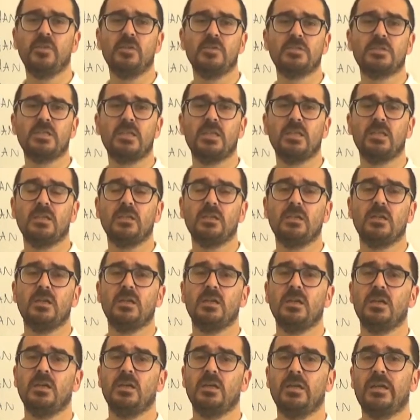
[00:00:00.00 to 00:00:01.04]
using
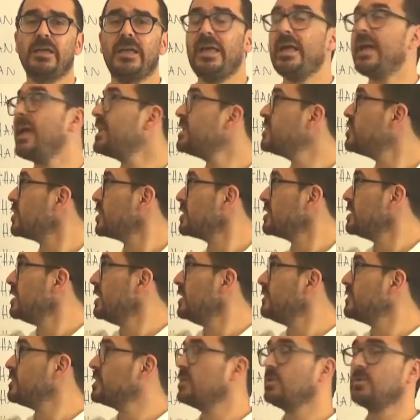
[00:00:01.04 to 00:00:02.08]

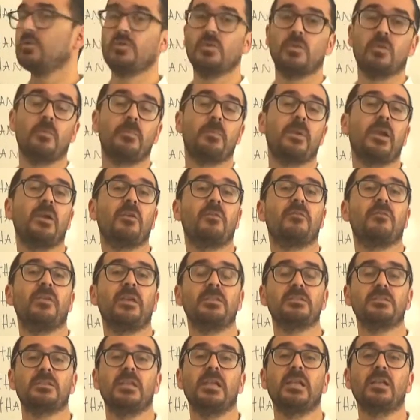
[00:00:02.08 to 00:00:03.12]
adjectives to compare
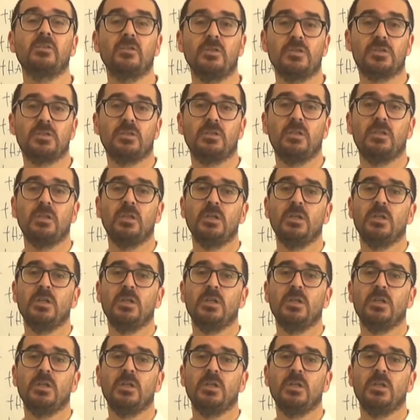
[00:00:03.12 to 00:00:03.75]
things in English,